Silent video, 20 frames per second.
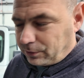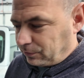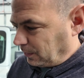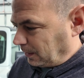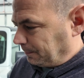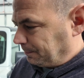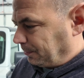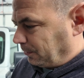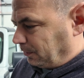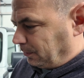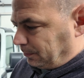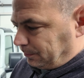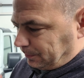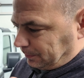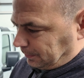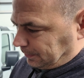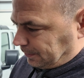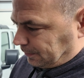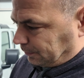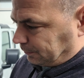
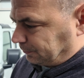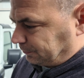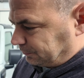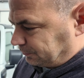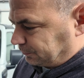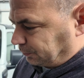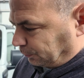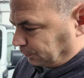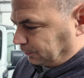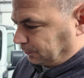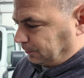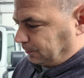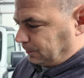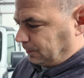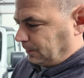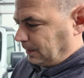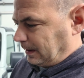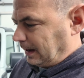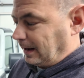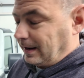example, there's certain
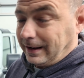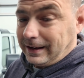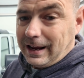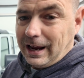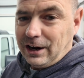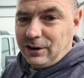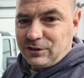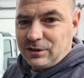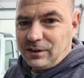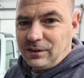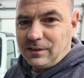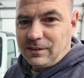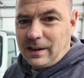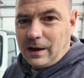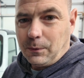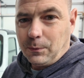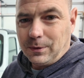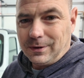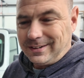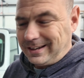indications
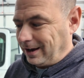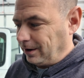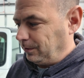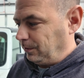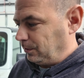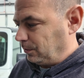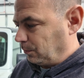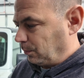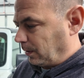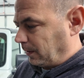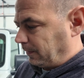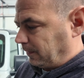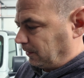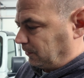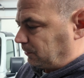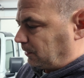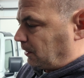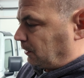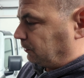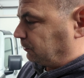that would tell you to run
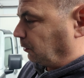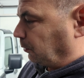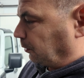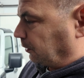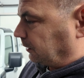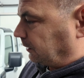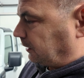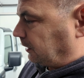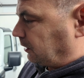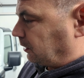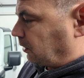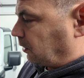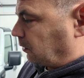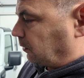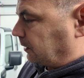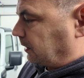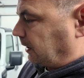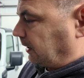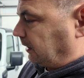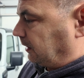this. So we're gonna hit
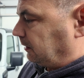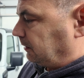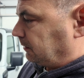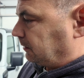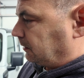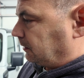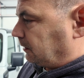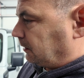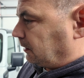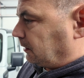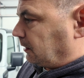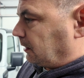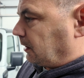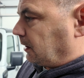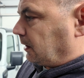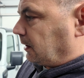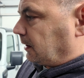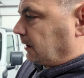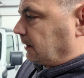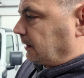OK.
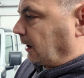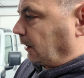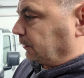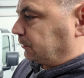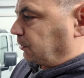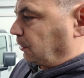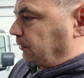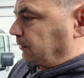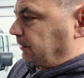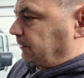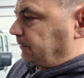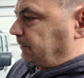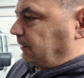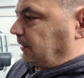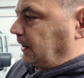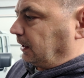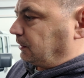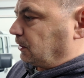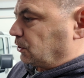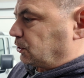Now turn the
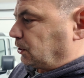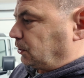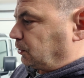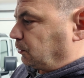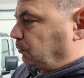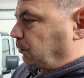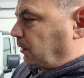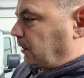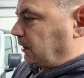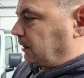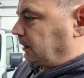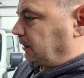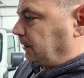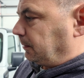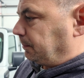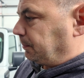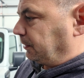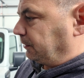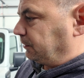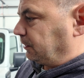ignition to
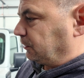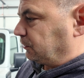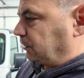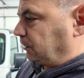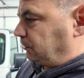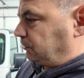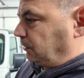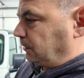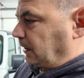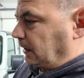run position, do